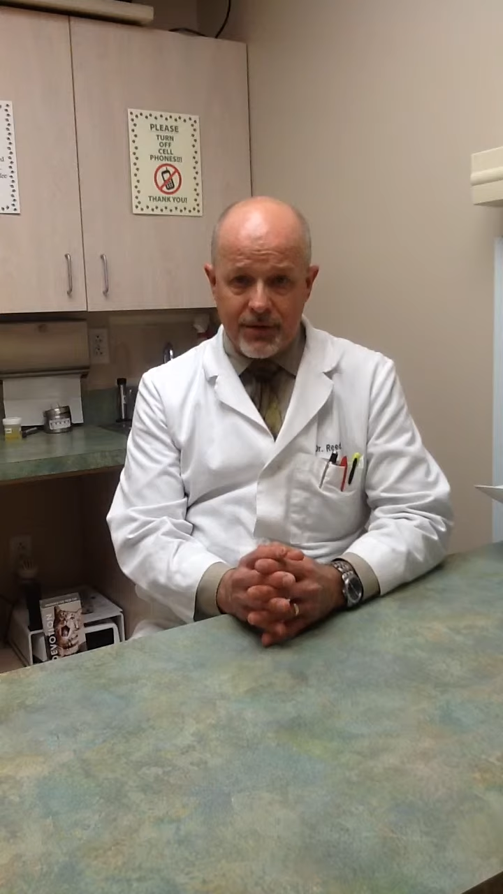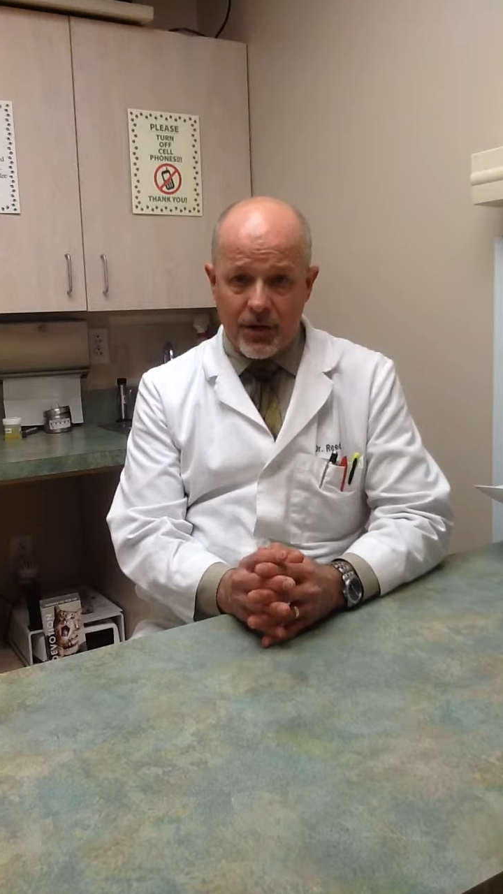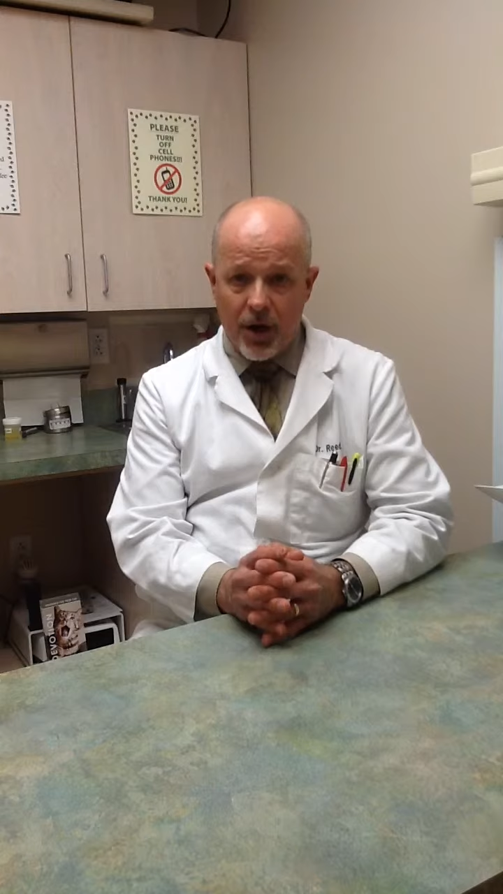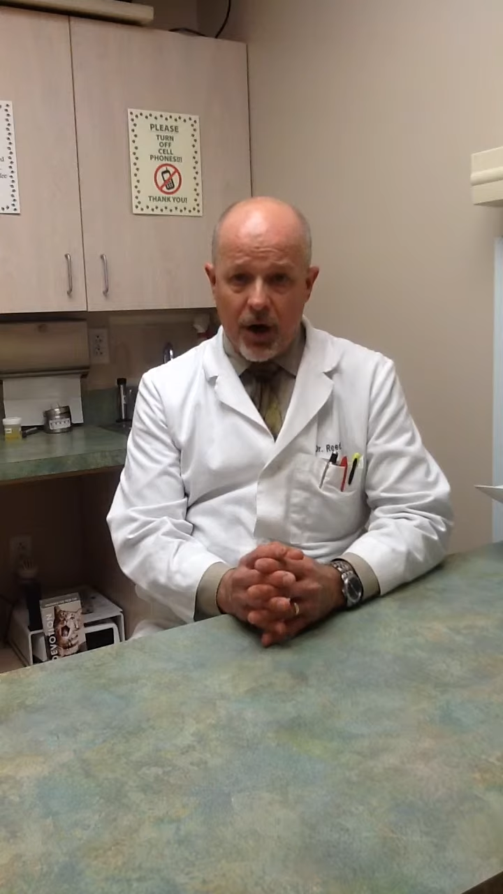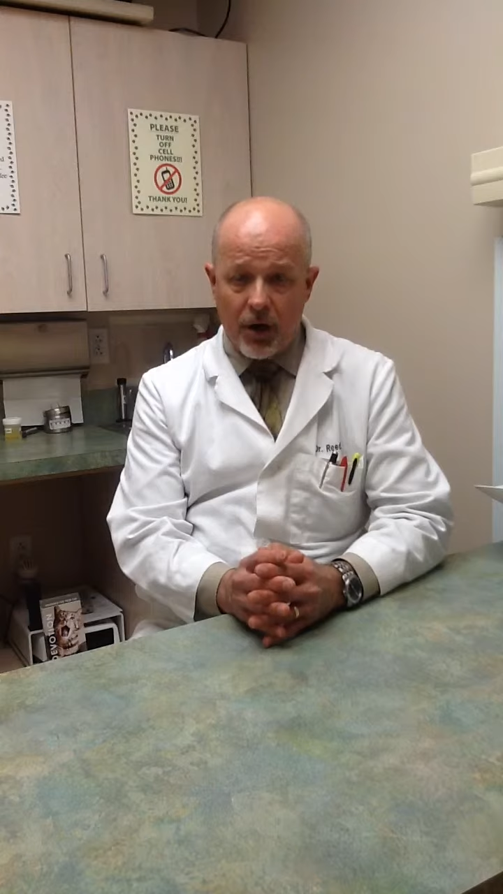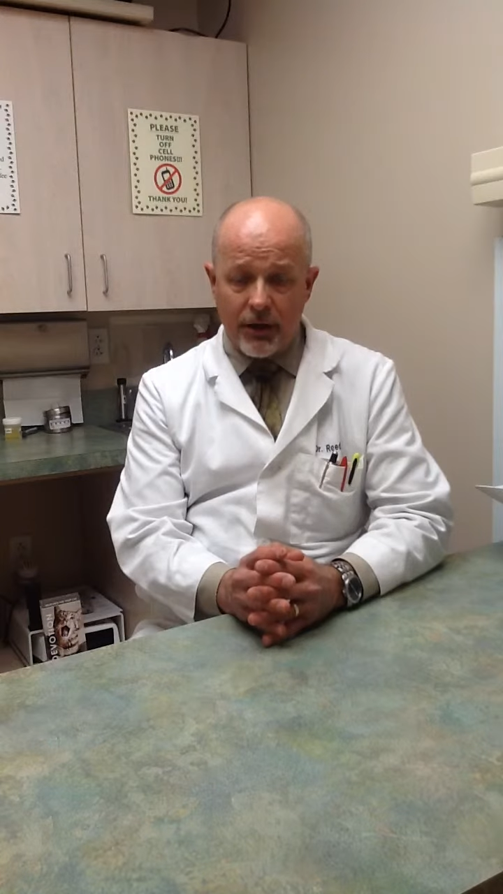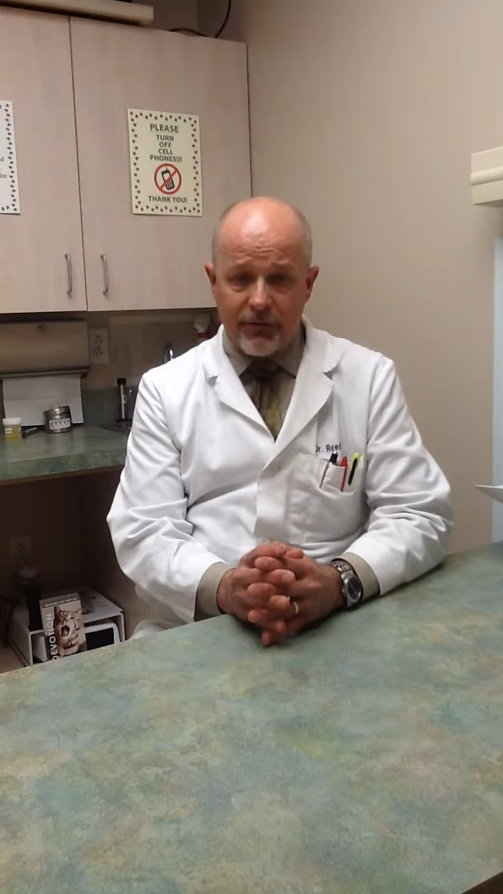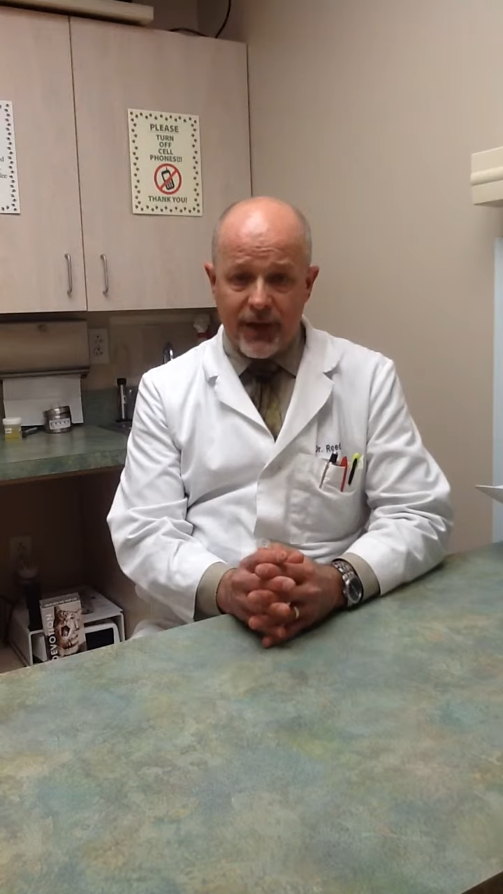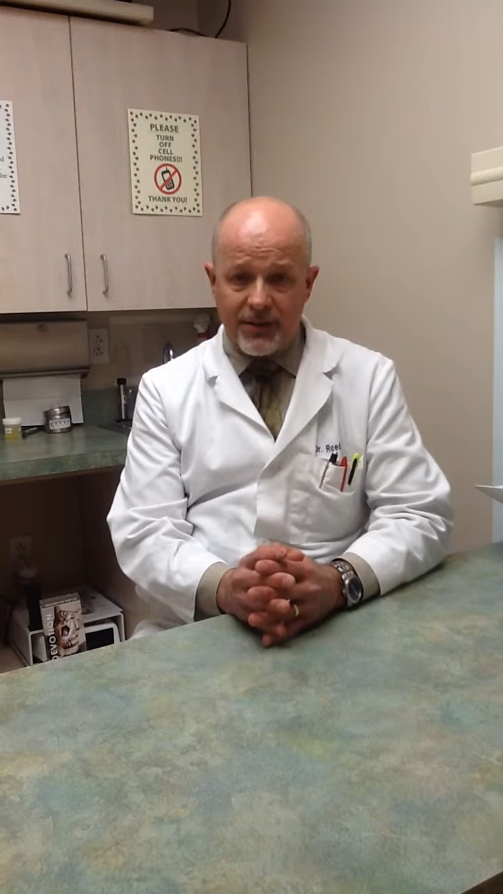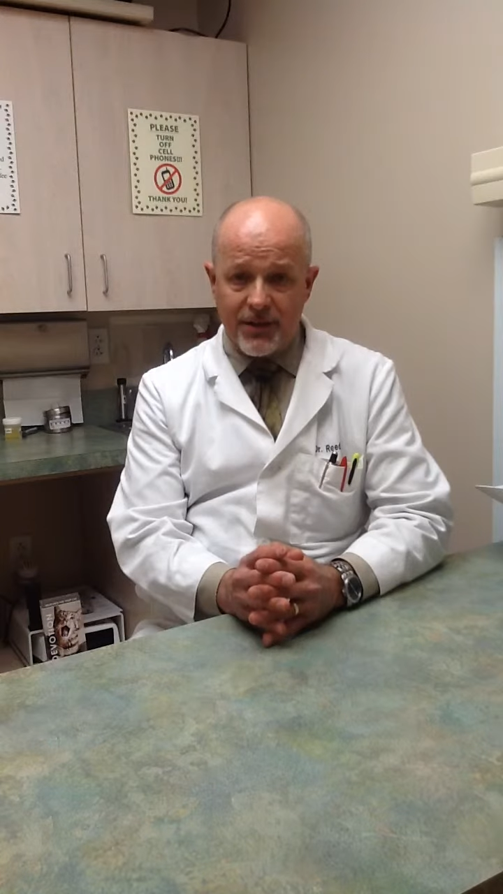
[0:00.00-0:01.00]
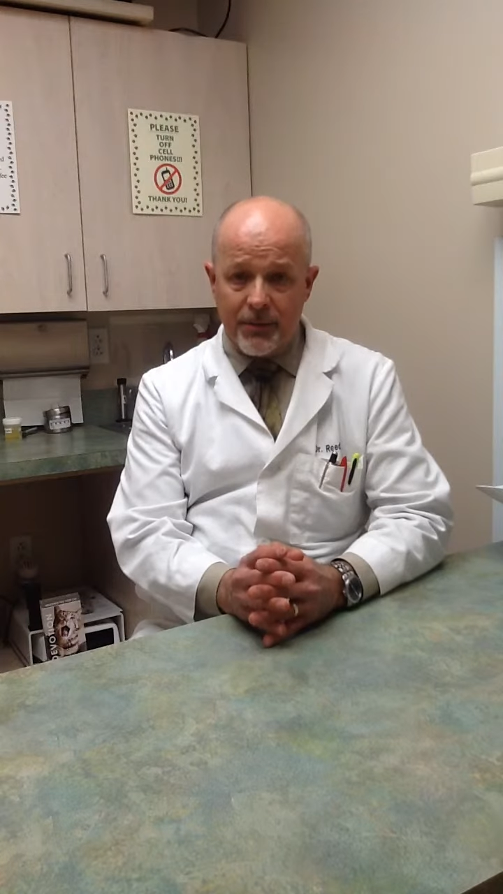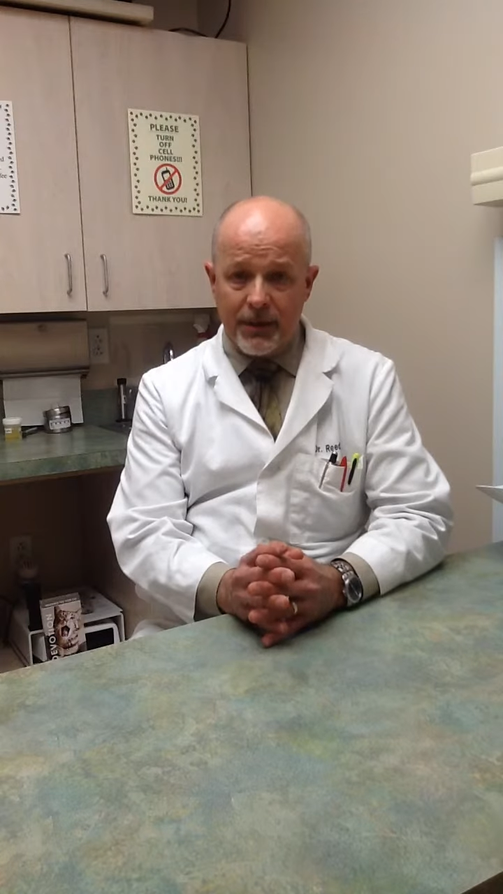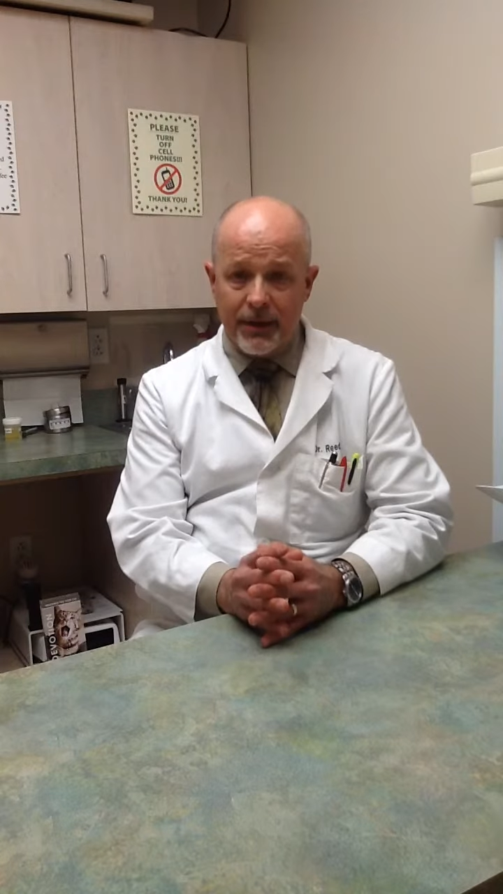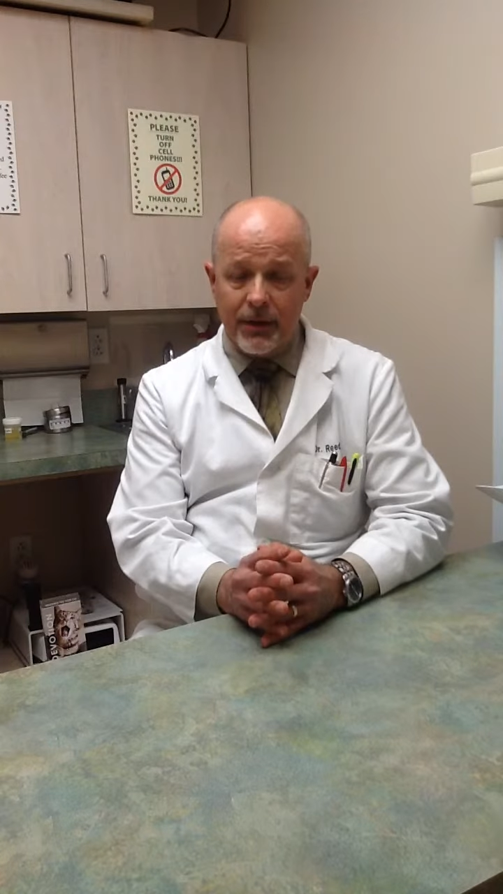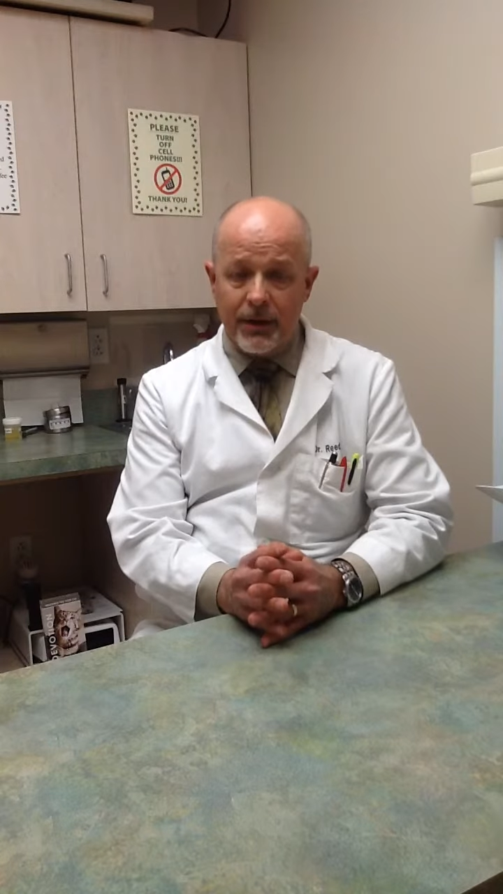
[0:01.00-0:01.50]
us a call if that's something
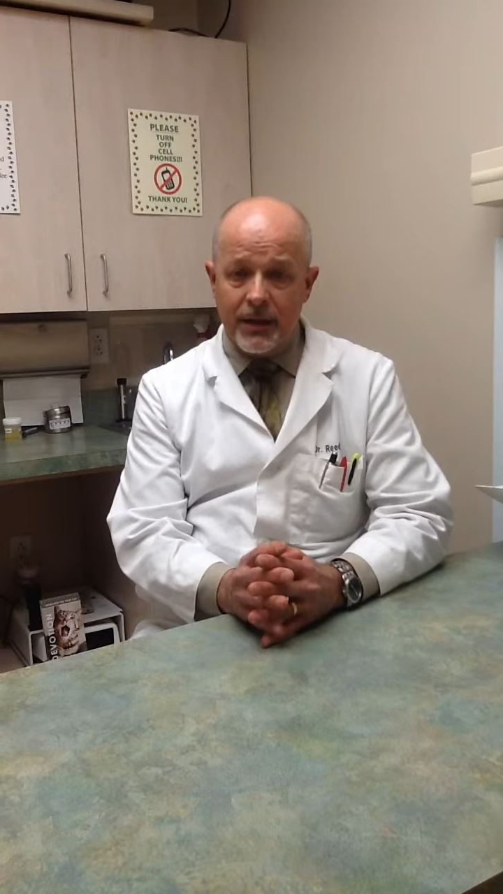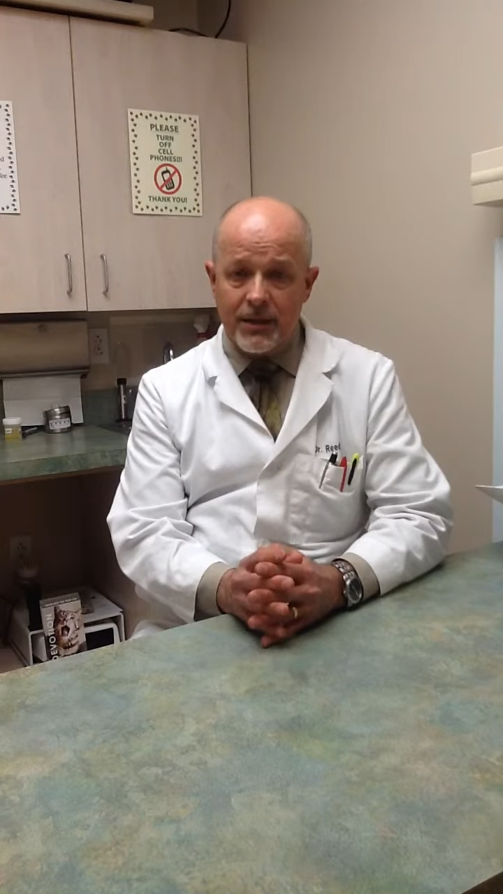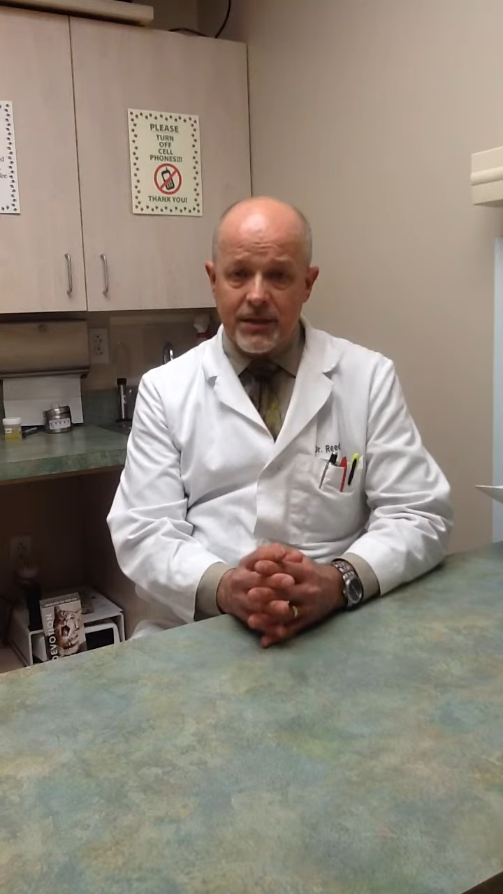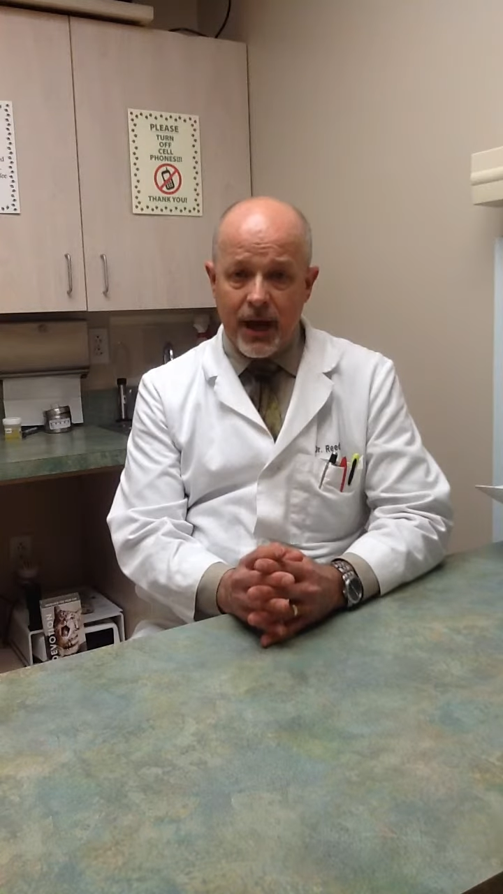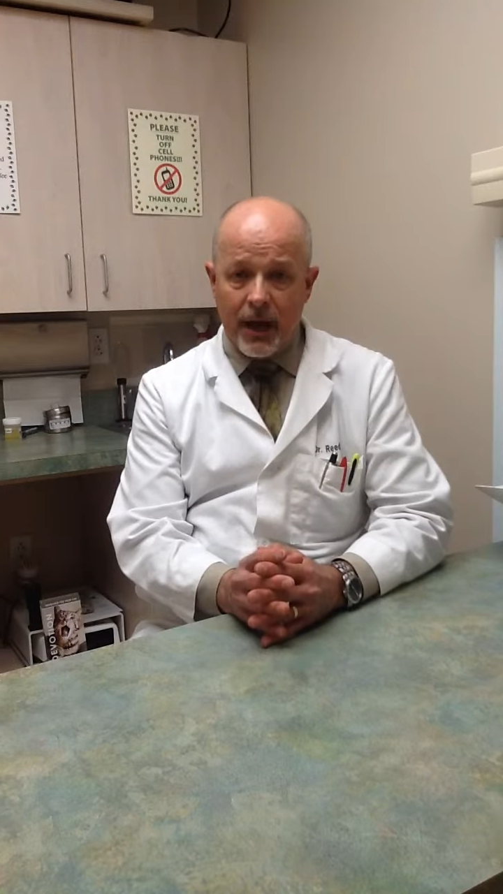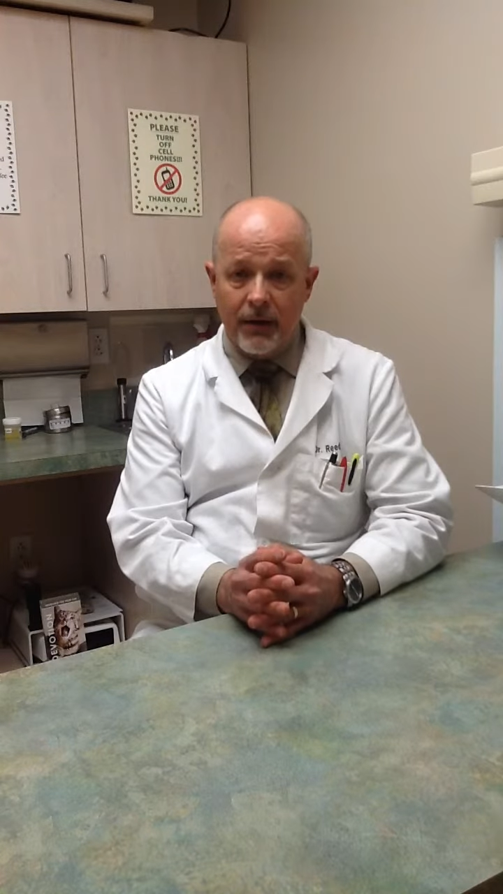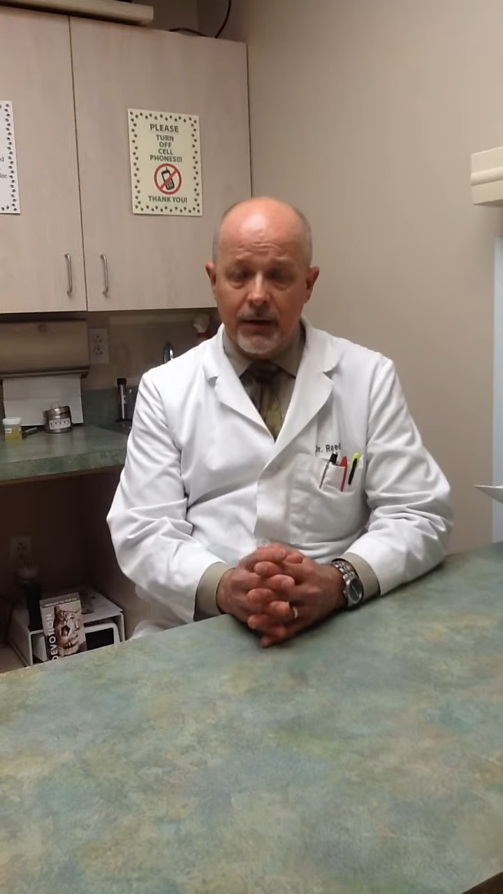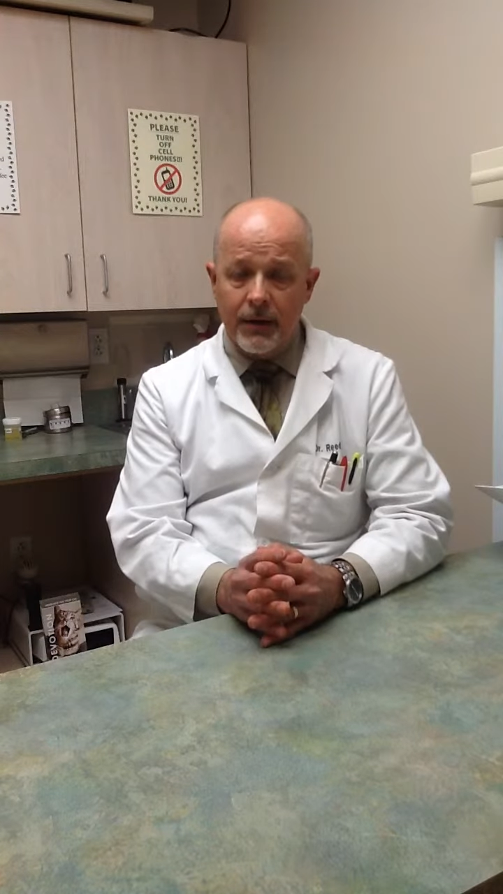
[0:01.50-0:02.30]
that is uh,